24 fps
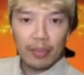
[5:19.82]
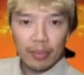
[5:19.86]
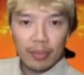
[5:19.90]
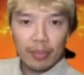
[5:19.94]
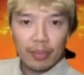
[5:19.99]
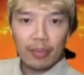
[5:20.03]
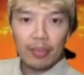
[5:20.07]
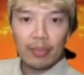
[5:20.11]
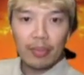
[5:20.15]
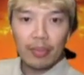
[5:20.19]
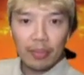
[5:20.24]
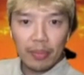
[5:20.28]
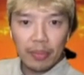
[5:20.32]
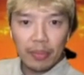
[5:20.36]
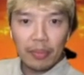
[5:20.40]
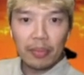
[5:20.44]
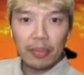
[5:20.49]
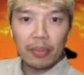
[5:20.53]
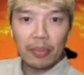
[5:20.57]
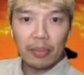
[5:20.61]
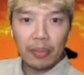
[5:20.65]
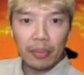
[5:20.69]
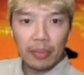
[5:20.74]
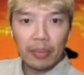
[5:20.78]

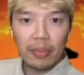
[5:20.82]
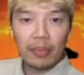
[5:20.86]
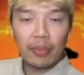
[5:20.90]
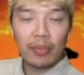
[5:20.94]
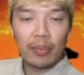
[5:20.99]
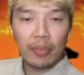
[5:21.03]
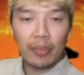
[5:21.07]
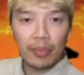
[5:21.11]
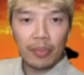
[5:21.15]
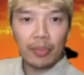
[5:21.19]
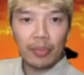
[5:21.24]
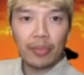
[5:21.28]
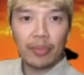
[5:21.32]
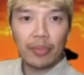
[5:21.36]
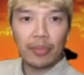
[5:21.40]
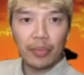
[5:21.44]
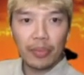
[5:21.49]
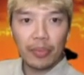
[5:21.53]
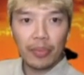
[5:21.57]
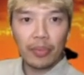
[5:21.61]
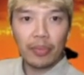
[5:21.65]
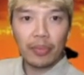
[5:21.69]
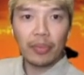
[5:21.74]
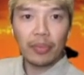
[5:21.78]

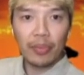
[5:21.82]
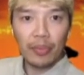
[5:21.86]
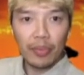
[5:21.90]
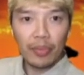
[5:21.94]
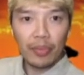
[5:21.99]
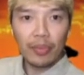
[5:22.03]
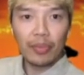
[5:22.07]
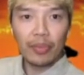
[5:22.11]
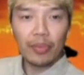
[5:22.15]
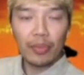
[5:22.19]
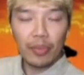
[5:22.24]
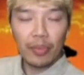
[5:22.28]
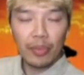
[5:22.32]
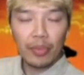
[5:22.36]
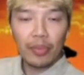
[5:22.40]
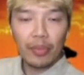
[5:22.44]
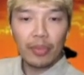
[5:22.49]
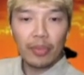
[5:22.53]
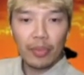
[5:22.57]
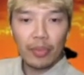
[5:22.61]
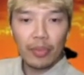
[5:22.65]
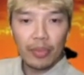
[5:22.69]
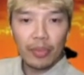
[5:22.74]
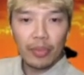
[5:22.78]

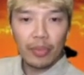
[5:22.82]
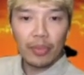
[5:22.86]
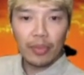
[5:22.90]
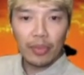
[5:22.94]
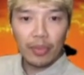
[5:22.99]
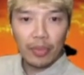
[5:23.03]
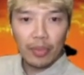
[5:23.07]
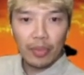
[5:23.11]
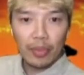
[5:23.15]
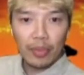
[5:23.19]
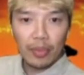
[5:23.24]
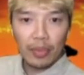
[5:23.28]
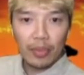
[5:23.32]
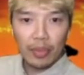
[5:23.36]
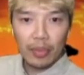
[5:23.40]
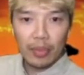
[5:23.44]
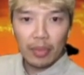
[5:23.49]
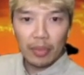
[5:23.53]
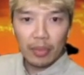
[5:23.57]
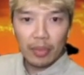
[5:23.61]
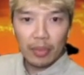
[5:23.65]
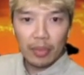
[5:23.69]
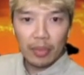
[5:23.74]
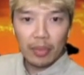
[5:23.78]

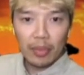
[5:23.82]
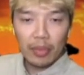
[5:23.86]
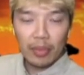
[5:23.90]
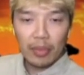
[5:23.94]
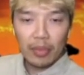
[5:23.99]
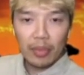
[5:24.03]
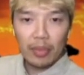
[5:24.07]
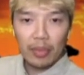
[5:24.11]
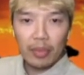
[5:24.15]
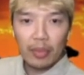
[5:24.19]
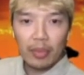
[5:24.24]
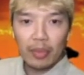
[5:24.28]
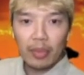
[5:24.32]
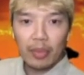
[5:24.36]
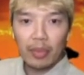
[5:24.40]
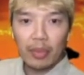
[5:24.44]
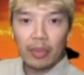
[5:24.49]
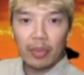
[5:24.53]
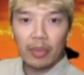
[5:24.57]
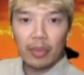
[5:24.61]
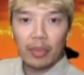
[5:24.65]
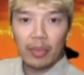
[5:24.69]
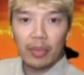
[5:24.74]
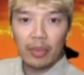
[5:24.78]

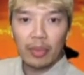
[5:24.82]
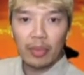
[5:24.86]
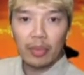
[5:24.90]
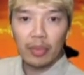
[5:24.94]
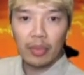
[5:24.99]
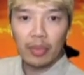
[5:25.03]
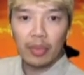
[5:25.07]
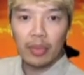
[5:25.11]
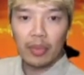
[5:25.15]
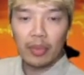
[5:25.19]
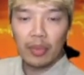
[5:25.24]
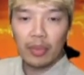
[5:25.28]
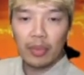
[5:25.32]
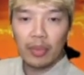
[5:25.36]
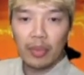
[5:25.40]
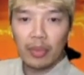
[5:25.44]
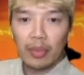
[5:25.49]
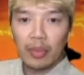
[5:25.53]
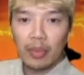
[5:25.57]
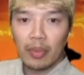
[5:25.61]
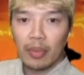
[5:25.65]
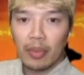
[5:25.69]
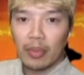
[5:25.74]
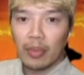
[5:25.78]

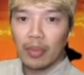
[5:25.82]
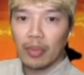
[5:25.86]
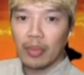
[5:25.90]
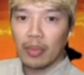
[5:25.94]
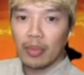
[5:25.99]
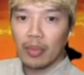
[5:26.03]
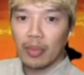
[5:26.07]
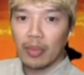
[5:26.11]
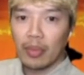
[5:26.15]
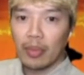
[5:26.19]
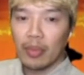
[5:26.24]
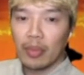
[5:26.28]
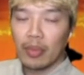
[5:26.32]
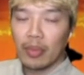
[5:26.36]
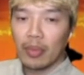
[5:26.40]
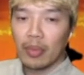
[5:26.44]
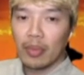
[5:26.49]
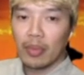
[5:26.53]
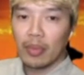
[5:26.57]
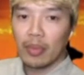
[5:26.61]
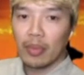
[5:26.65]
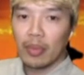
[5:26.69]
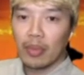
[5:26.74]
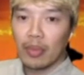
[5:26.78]

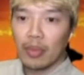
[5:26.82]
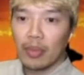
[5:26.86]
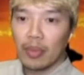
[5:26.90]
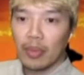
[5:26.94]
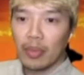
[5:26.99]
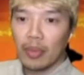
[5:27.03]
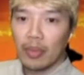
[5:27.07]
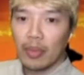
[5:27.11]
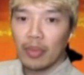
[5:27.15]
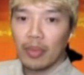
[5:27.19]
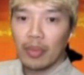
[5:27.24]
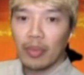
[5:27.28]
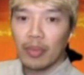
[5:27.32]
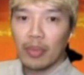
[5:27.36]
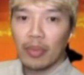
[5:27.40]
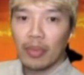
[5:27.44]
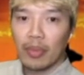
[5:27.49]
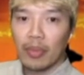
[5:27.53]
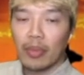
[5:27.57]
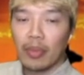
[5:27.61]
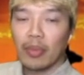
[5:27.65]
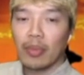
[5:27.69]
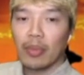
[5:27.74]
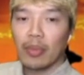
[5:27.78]
(silent)